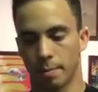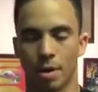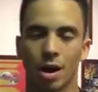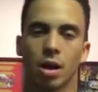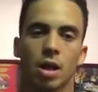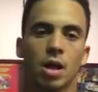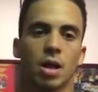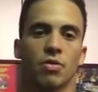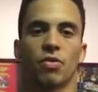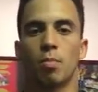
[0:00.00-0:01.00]
But
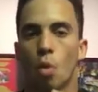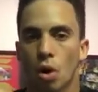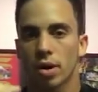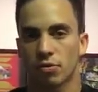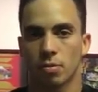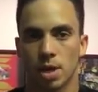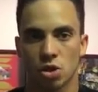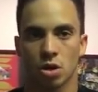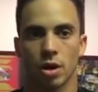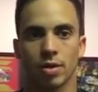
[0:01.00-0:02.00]
for more
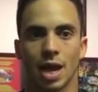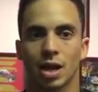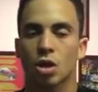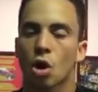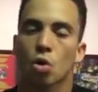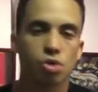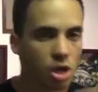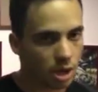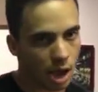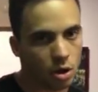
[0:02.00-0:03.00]
information on that, go
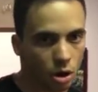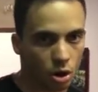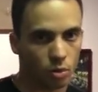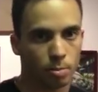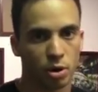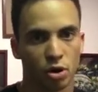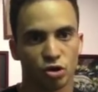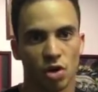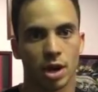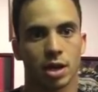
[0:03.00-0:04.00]
check out our bearded
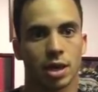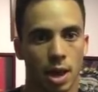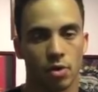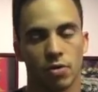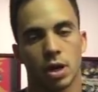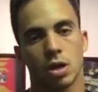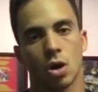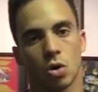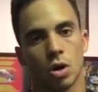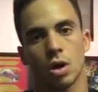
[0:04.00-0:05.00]
dragon care
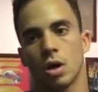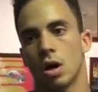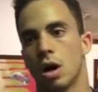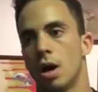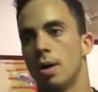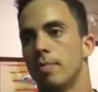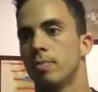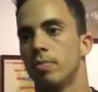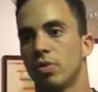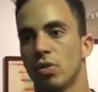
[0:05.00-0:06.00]
video.
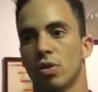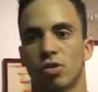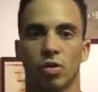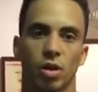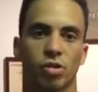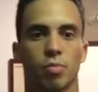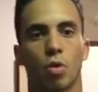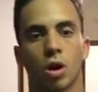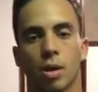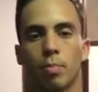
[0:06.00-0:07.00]
So it's a more
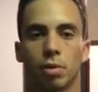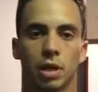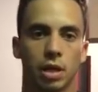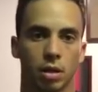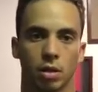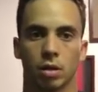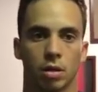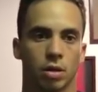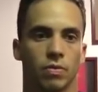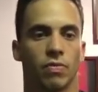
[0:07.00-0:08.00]
complete
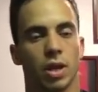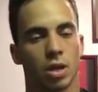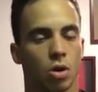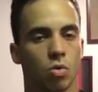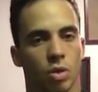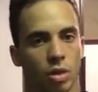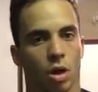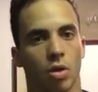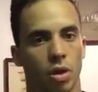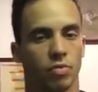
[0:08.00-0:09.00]
video with all
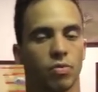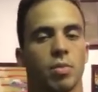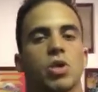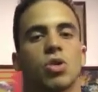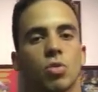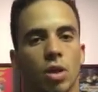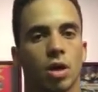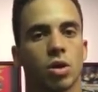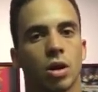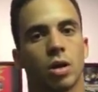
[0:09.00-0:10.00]
the information that
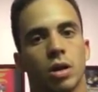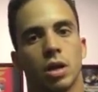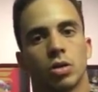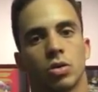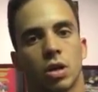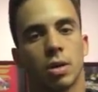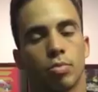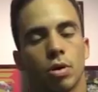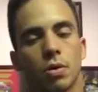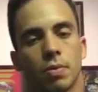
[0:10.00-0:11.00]
you're gonna need to keep one.